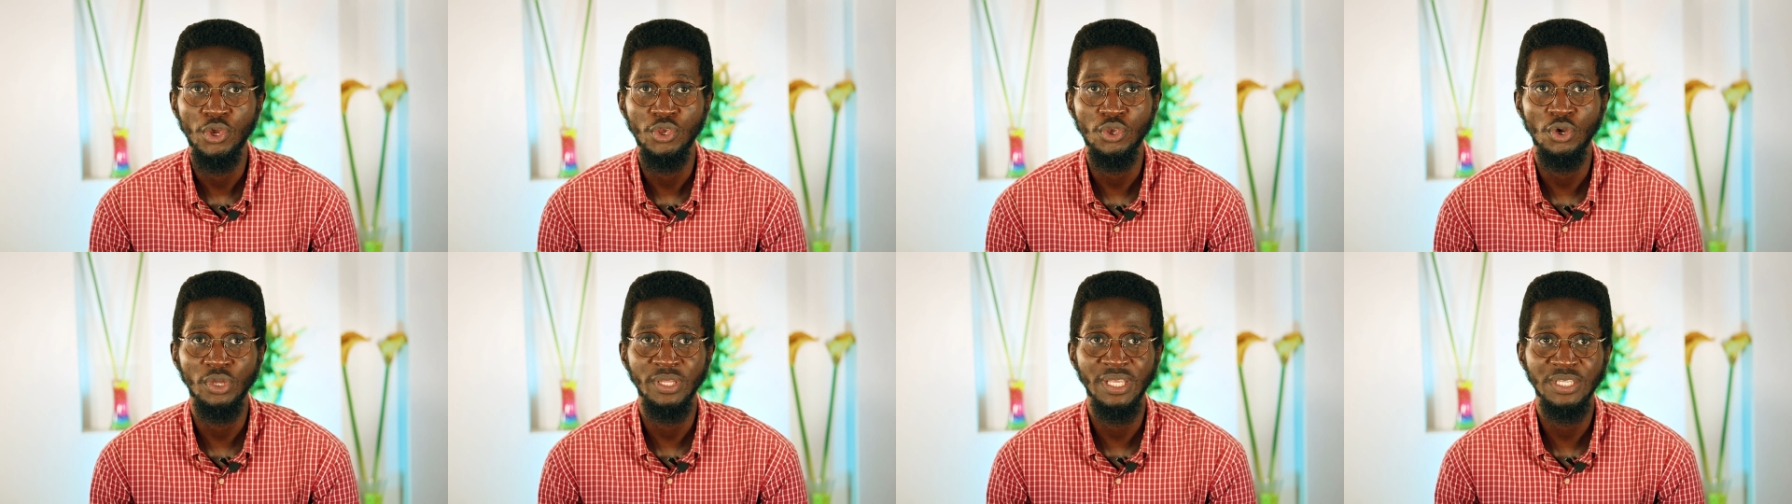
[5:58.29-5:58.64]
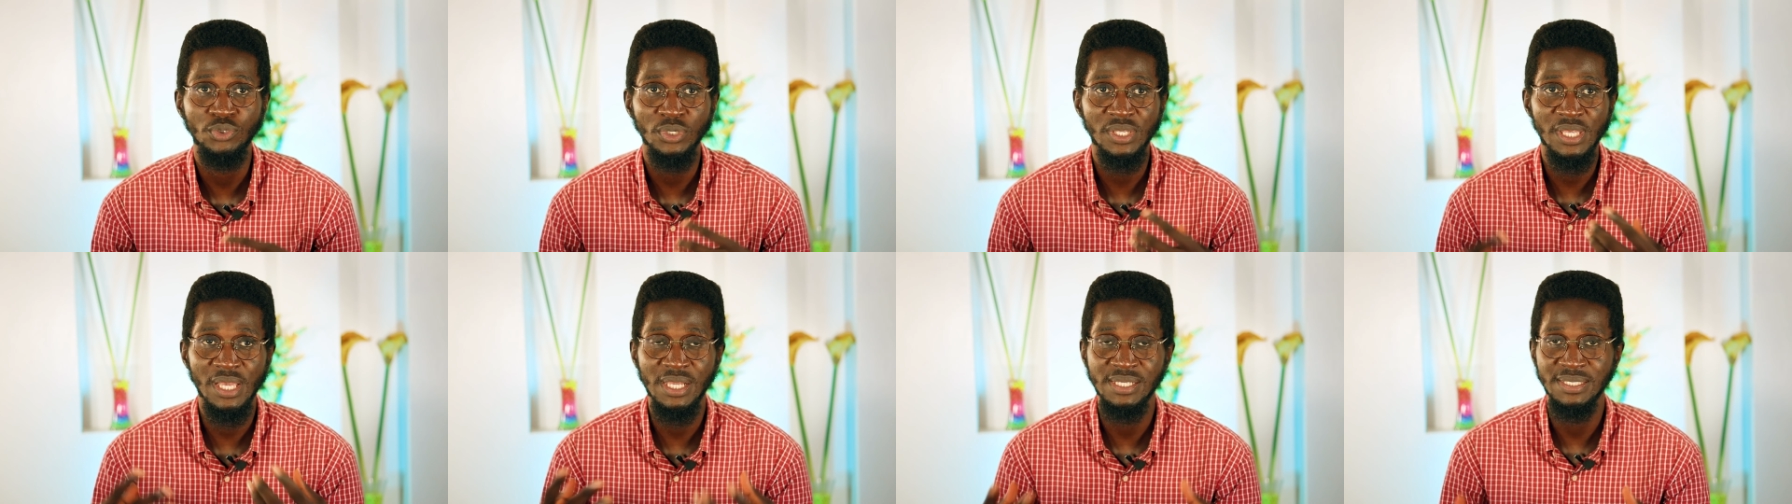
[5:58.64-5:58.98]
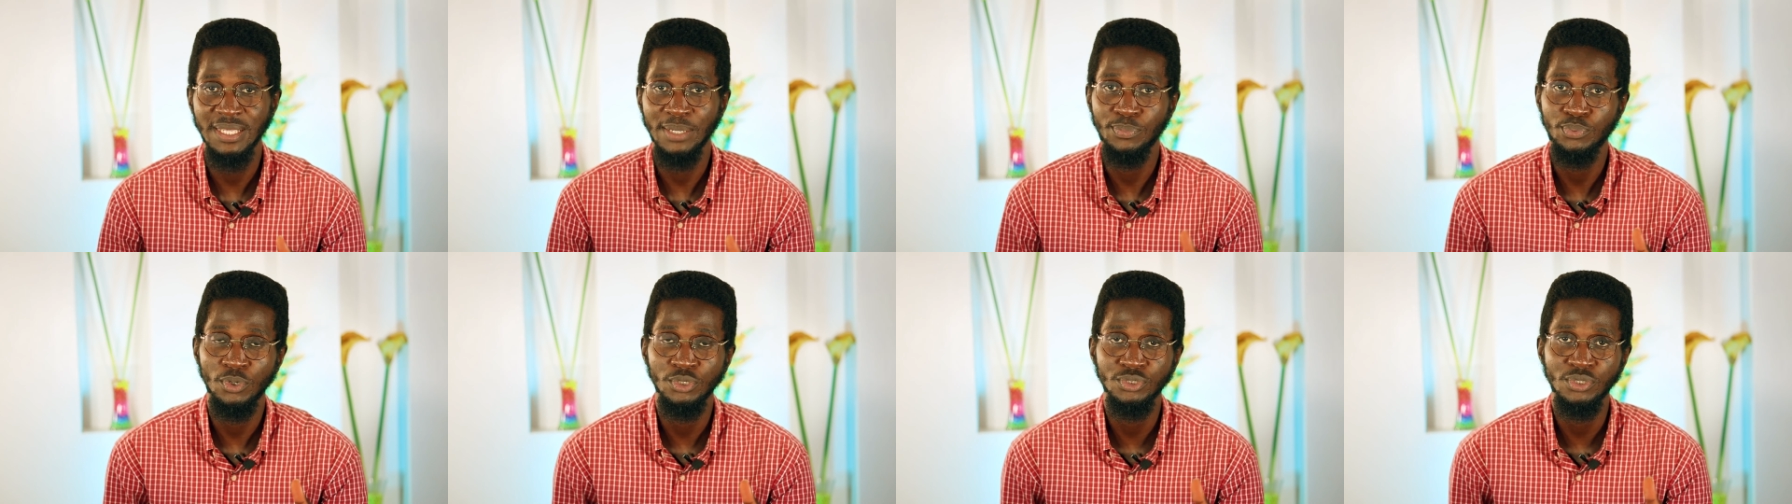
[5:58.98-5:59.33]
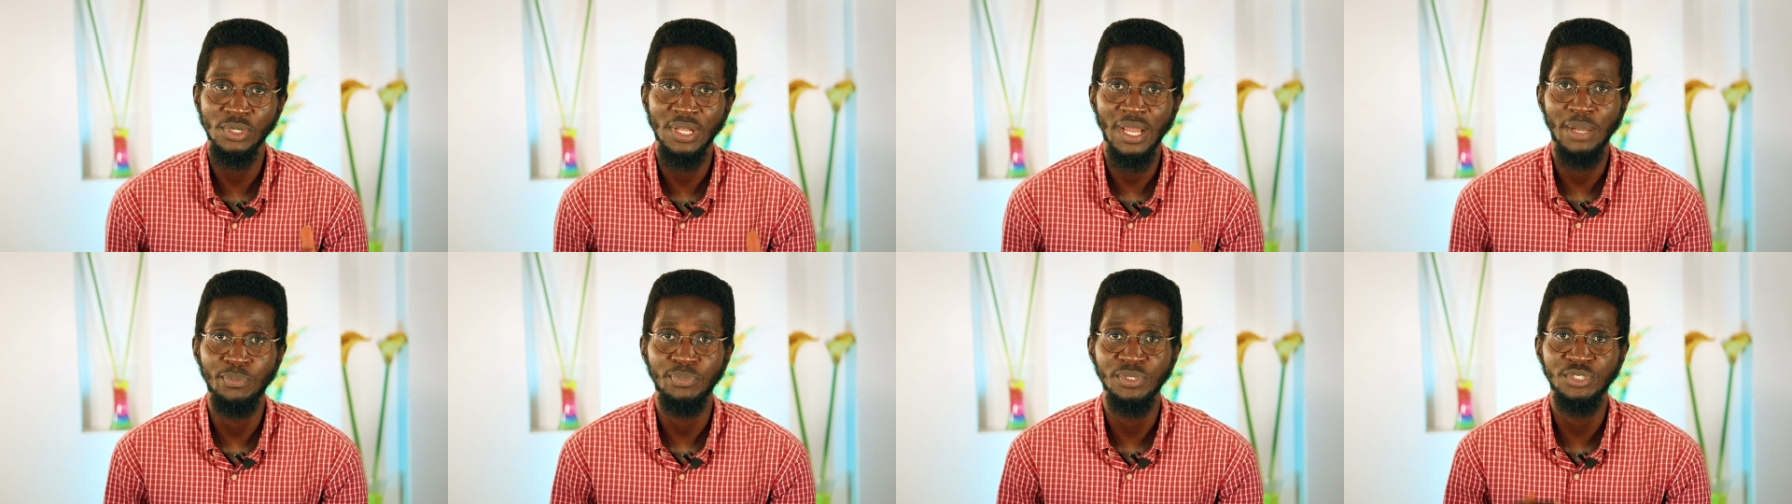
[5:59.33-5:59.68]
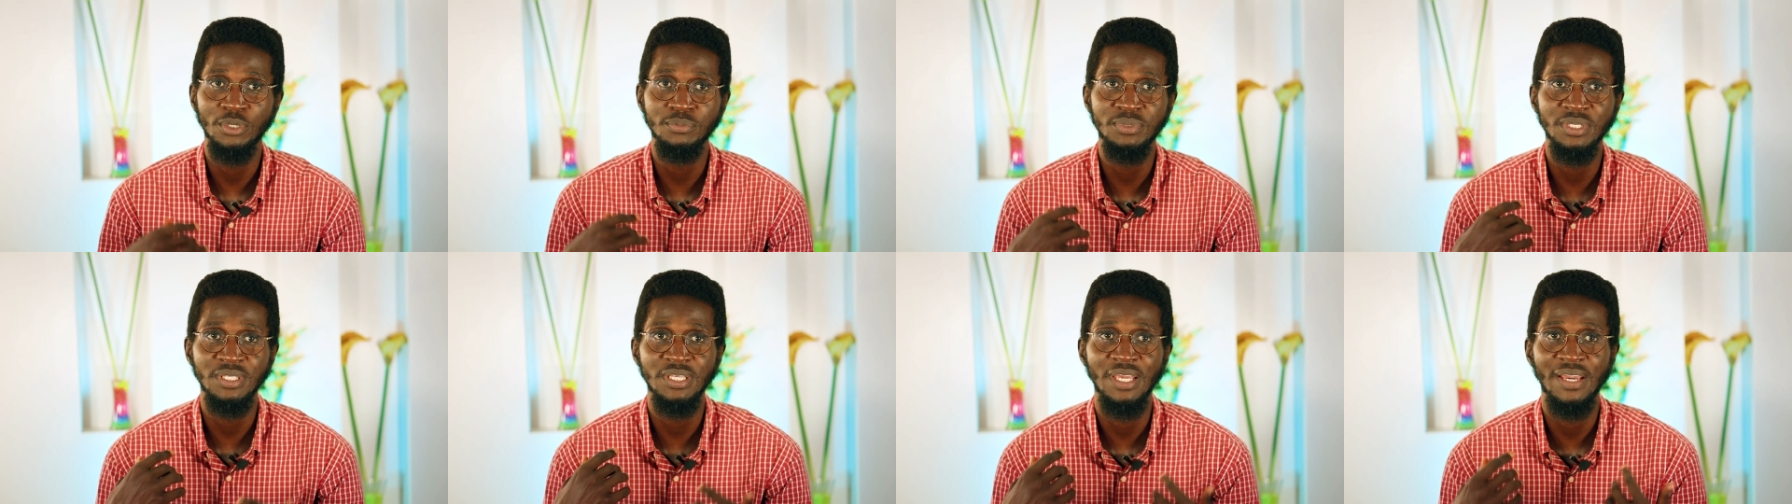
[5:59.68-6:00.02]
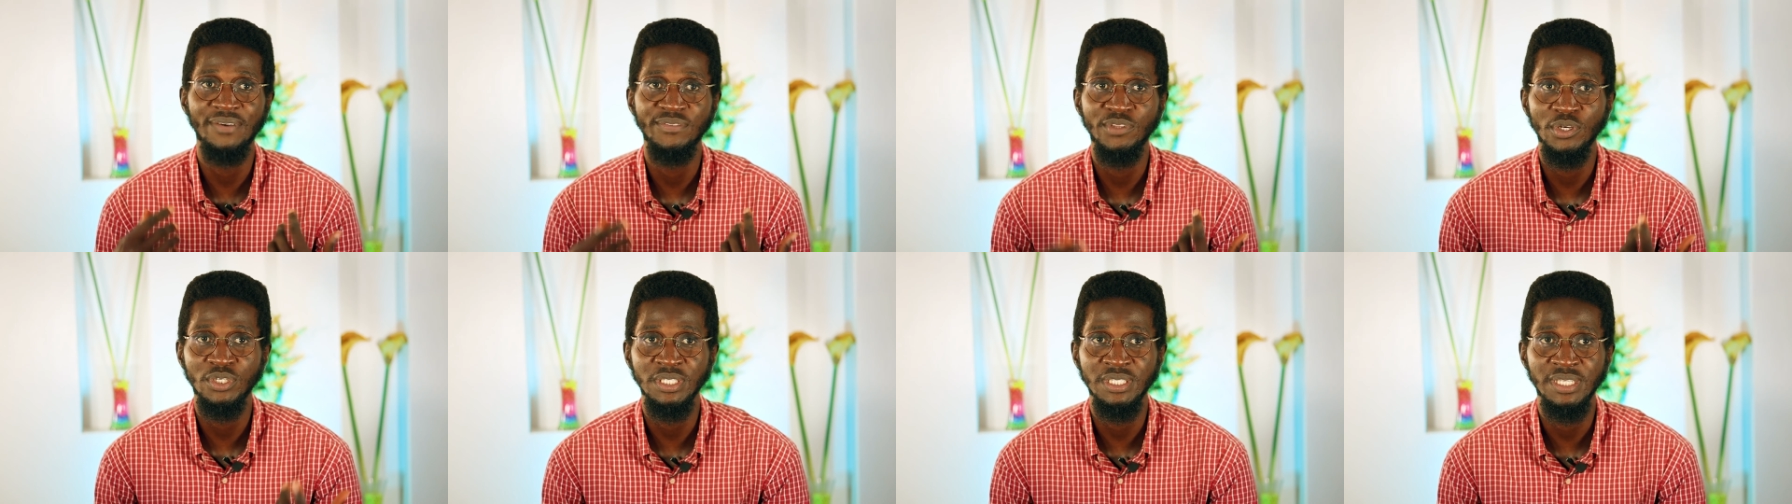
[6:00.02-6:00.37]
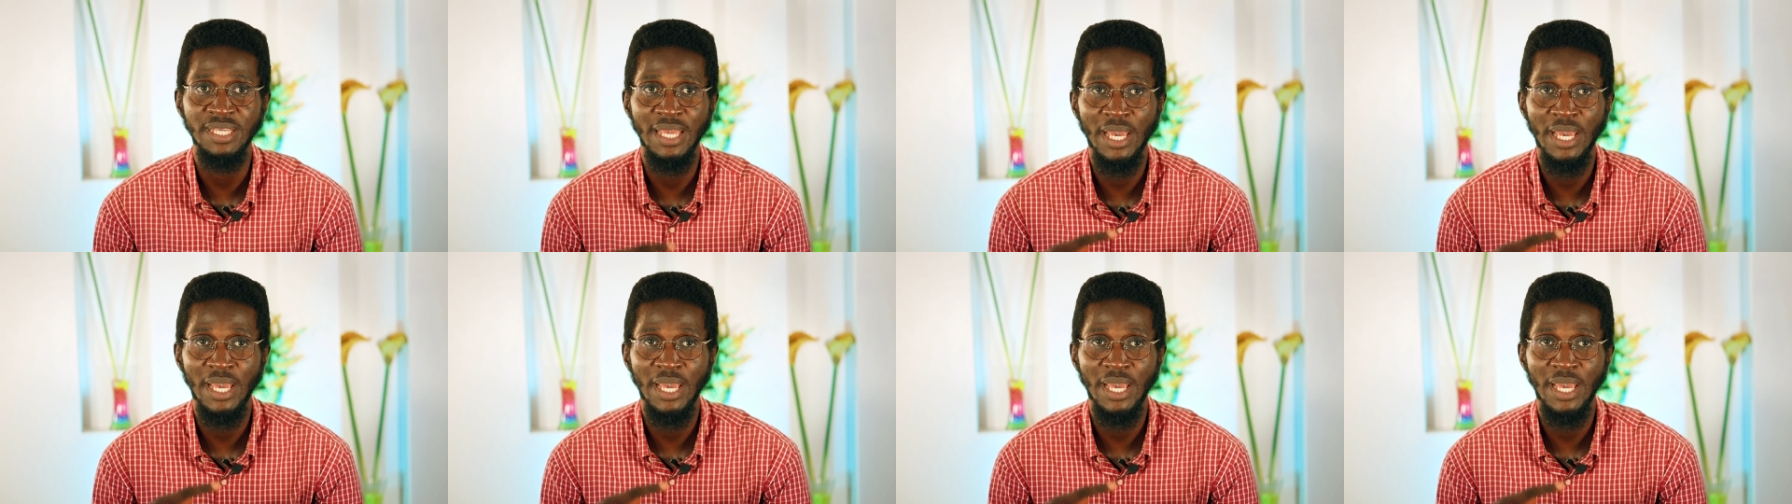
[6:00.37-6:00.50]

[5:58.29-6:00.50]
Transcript: Your networking example also can be something you have done in